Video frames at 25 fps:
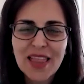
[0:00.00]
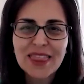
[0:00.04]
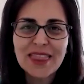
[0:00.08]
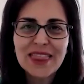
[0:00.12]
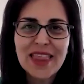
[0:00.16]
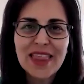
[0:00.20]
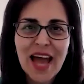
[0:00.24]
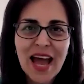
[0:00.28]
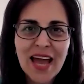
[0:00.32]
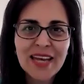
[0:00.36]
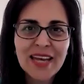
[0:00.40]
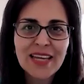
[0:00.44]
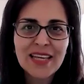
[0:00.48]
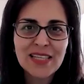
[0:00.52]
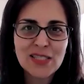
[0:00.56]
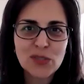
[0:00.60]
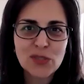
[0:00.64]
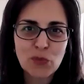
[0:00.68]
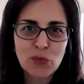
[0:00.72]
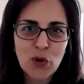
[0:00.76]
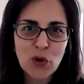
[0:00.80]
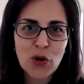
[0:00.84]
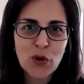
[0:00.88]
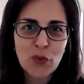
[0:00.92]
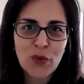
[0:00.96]
that is
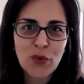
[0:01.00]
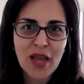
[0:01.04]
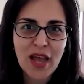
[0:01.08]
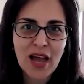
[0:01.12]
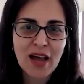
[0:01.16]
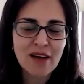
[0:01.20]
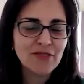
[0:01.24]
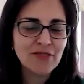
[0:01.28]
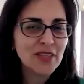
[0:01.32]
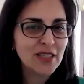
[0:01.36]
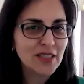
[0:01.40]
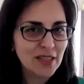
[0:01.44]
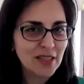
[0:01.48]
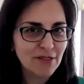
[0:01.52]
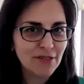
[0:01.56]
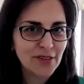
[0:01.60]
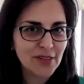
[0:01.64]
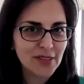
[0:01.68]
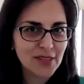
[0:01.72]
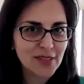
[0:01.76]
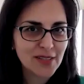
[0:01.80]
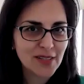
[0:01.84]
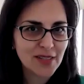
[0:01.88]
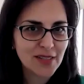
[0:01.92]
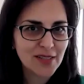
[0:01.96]
where we have the
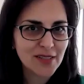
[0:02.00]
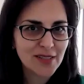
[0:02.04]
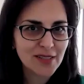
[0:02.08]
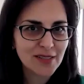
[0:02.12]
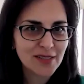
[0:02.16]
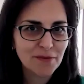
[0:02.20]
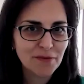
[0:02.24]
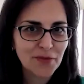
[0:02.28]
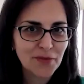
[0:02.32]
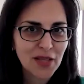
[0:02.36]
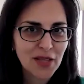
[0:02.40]
differences.